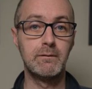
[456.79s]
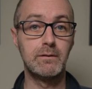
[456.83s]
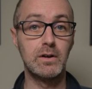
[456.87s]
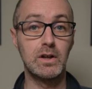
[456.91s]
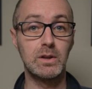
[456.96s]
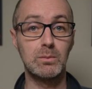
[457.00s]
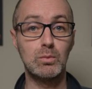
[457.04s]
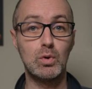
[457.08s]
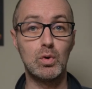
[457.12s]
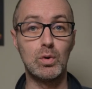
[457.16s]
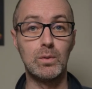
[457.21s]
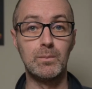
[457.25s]

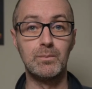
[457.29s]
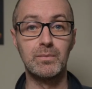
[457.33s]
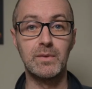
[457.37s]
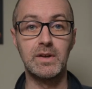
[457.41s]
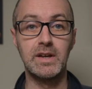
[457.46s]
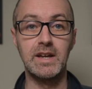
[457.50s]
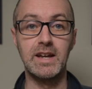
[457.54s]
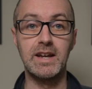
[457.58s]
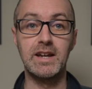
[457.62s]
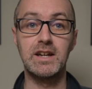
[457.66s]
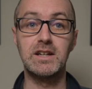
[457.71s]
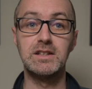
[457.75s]
Furthermore,
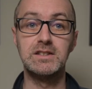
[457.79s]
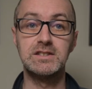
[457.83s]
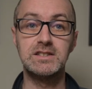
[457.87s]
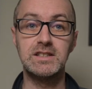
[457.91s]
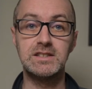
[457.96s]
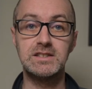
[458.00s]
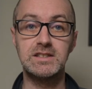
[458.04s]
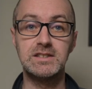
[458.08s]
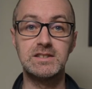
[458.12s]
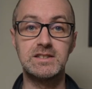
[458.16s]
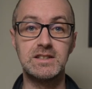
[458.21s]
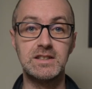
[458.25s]

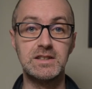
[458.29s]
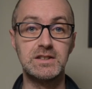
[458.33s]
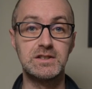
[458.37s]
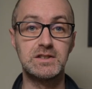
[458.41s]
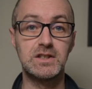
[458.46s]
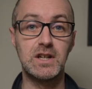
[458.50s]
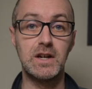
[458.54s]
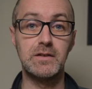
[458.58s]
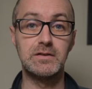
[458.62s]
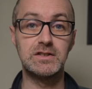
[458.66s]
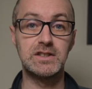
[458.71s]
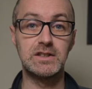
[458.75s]
inconsistency in
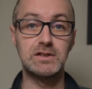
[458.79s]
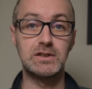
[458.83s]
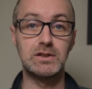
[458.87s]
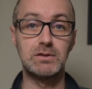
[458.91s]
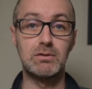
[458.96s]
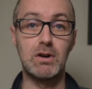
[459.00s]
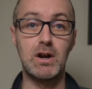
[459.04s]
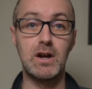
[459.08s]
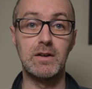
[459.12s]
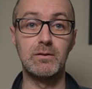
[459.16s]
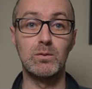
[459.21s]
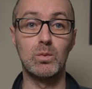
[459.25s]
services
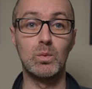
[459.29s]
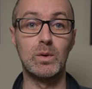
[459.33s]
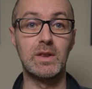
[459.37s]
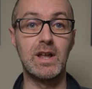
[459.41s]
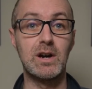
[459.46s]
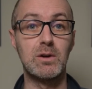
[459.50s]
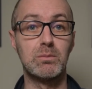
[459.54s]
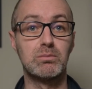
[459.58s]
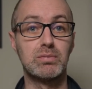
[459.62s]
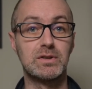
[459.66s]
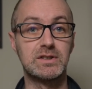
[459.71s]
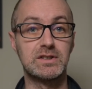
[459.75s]
arrive
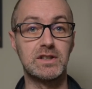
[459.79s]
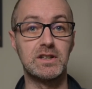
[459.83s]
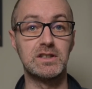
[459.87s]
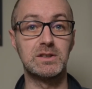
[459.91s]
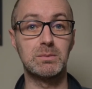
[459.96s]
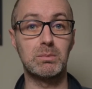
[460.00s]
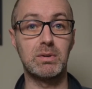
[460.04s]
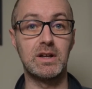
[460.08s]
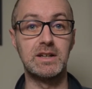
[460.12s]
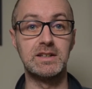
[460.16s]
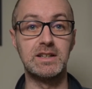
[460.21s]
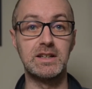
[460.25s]
without precise
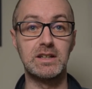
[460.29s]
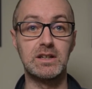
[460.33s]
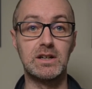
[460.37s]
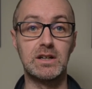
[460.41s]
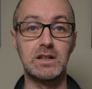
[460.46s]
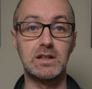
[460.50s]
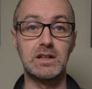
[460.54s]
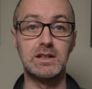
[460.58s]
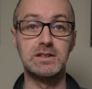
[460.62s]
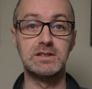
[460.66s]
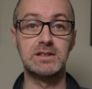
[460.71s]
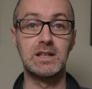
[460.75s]
plating
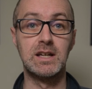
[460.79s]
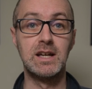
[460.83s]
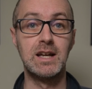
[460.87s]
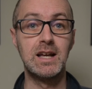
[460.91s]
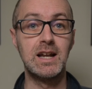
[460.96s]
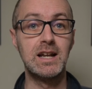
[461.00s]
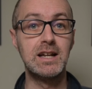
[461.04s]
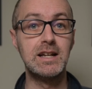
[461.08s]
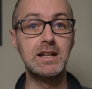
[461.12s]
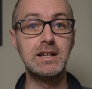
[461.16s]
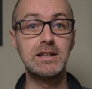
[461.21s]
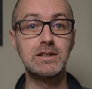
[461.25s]
guidelines,
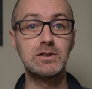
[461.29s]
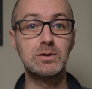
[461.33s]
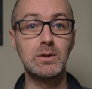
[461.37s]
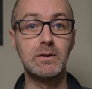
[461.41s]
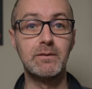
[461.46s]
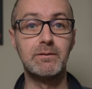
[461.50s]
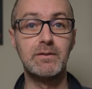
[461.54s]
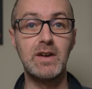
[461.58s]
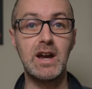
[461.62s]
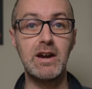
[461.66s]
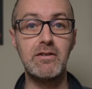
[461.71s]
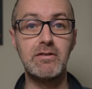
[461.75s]
leading to a
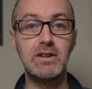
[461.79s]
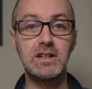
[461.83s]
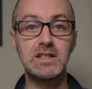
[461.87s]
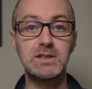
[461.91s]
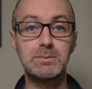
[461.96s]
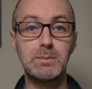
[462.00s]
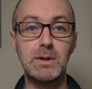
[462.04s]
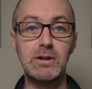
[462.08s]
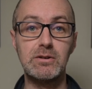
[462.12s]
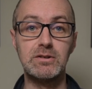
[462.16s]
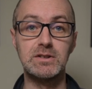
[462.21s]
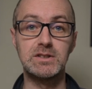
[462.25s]
varied
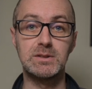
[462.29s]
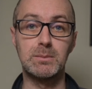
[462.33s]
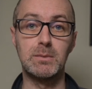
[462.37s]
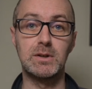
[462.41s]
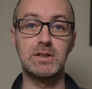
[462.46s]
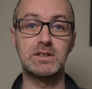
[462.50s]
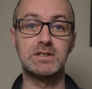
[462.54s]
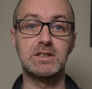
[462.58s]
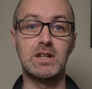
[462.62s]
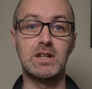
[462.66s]
experience amongst